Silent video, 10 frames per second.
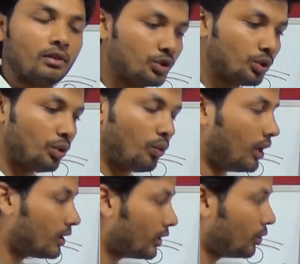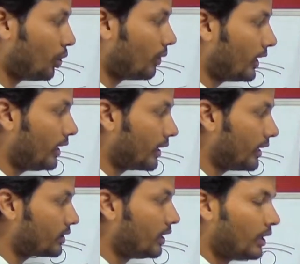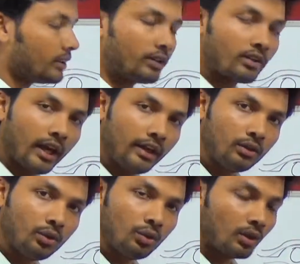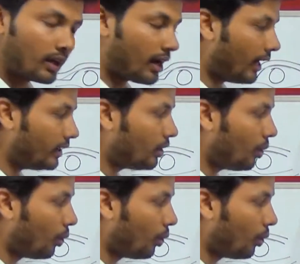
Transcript: So what they do over here is they're trying to guide the